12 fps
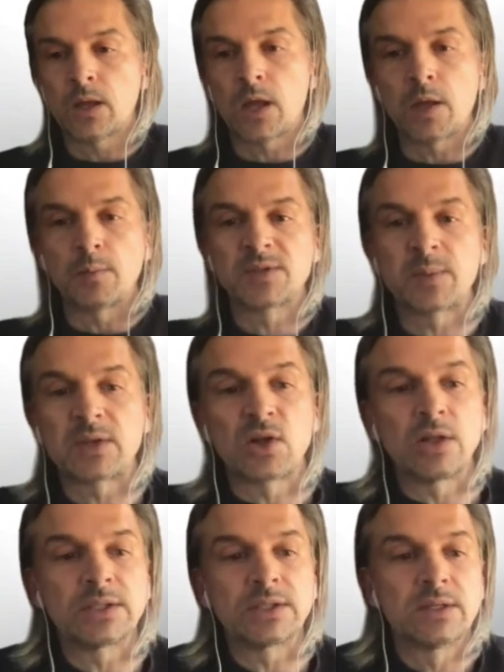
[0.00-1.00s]
something
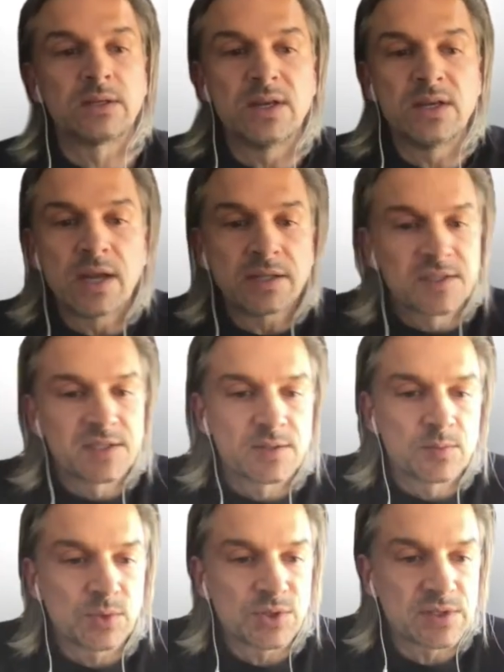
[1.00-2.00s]
called
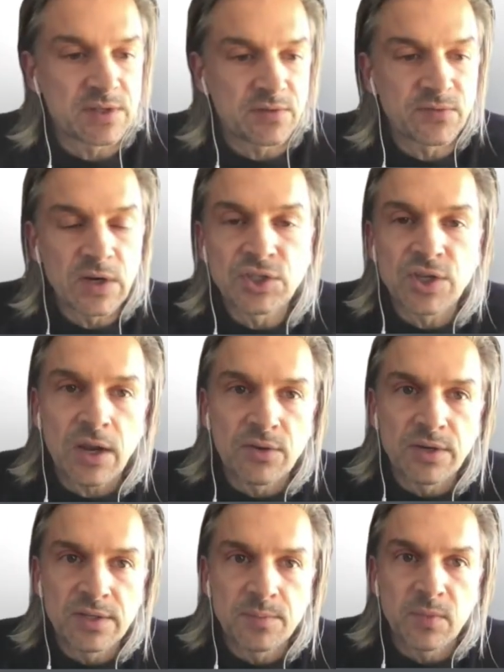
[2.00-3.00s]
NUTS, which is a French
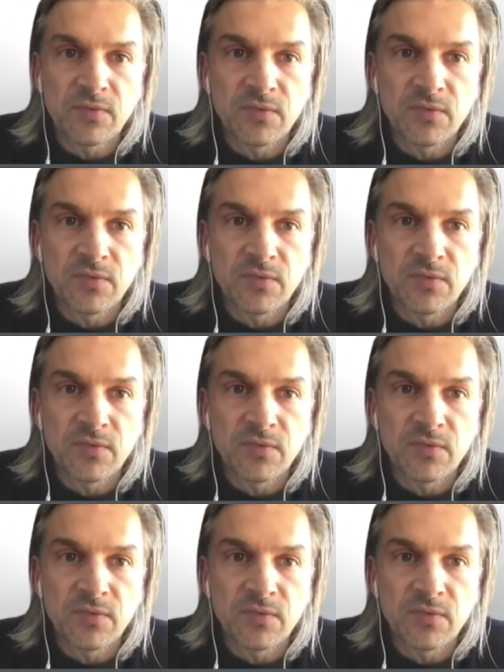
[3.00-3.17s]
acronym